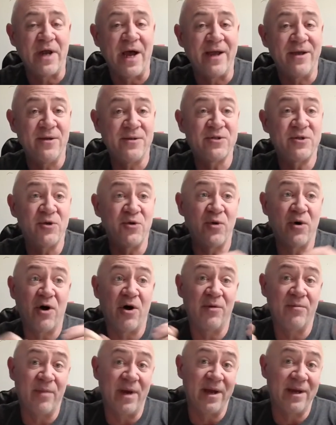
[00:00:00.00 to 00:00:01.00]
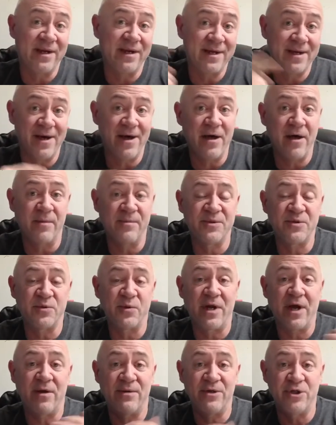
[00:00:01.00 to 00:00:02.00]
I used to do it on my Cubs when
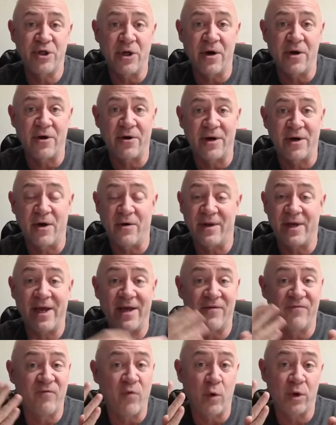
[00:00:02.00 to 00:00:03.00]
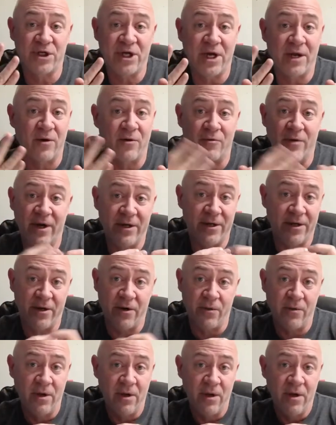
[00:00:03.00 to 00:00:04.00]
I was younger and I only had a four channel radio.